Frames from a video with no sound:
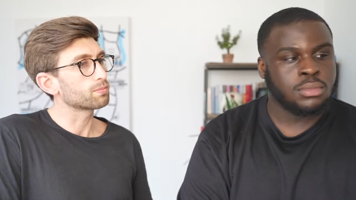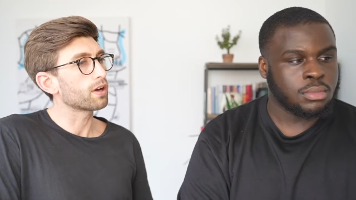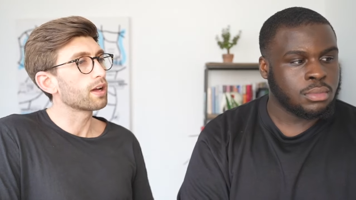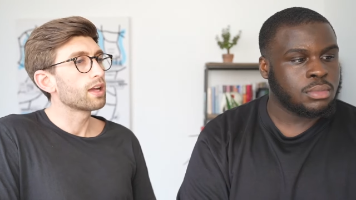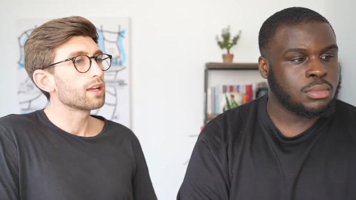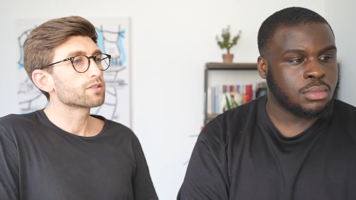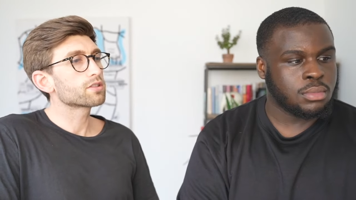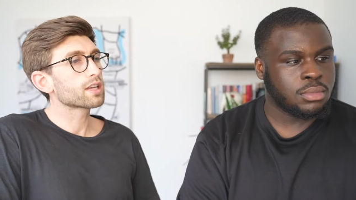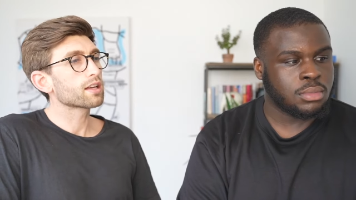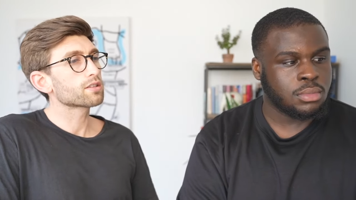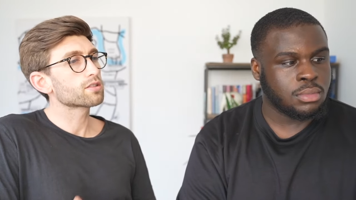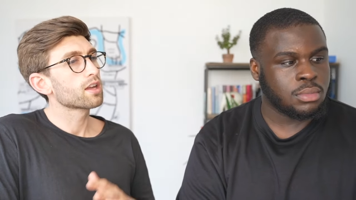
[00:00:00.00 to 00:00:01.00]
Speaker 1: But just
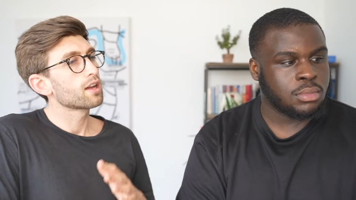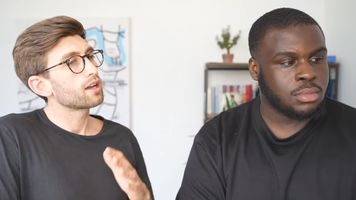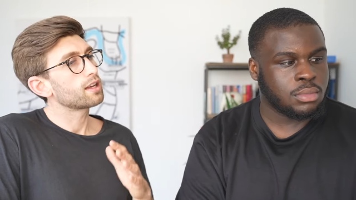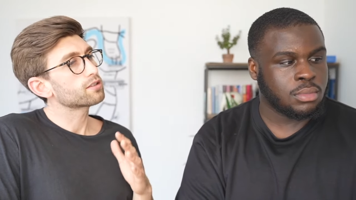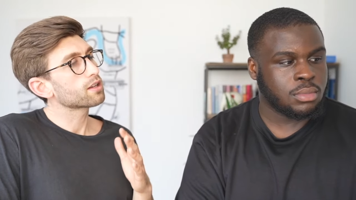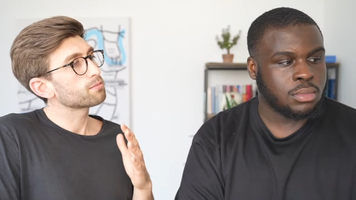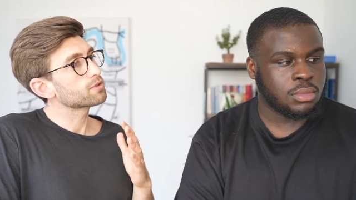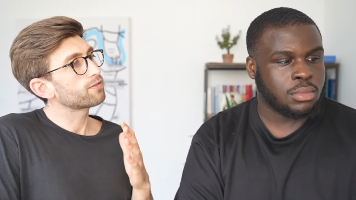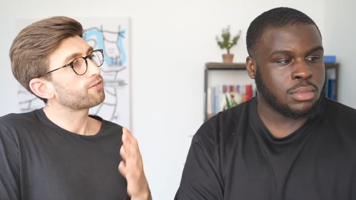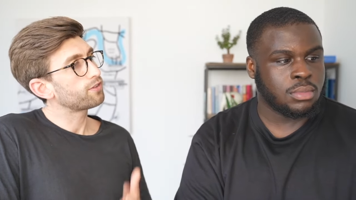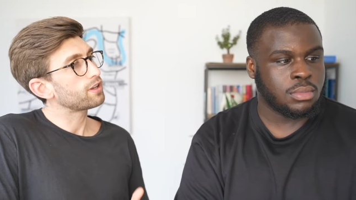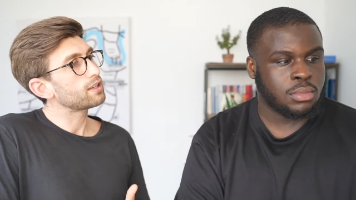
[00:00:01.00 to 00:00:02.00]
tell us, in terms of
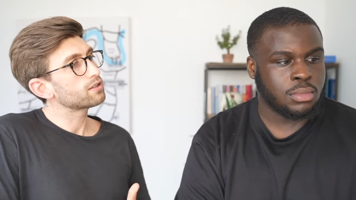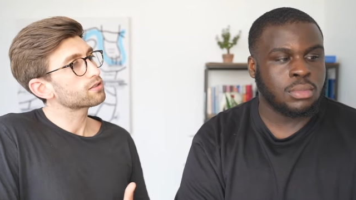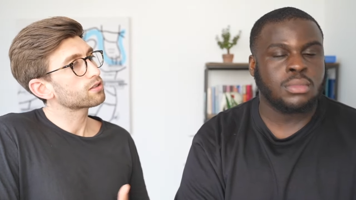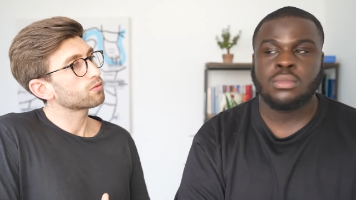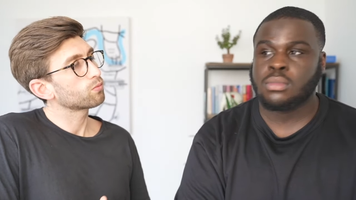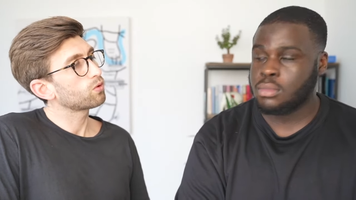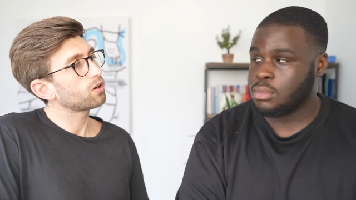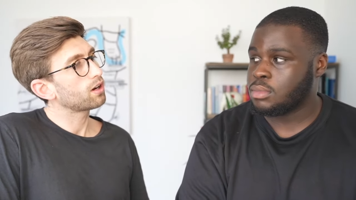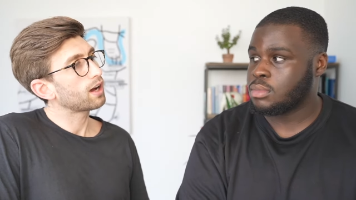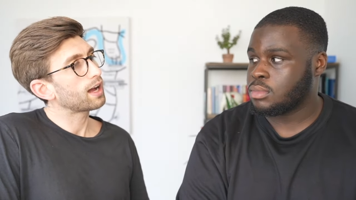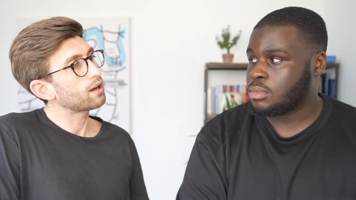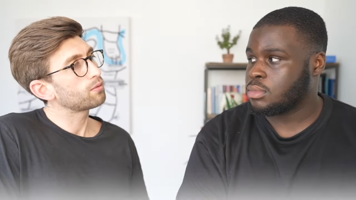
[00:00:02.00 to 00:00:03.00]
fees,
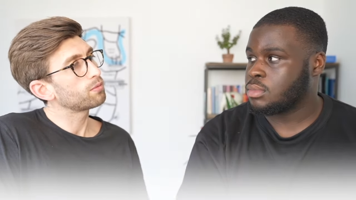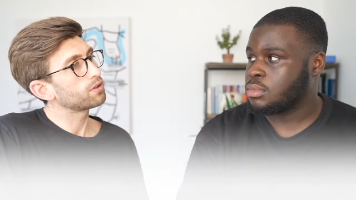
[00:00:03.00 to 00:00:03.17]
how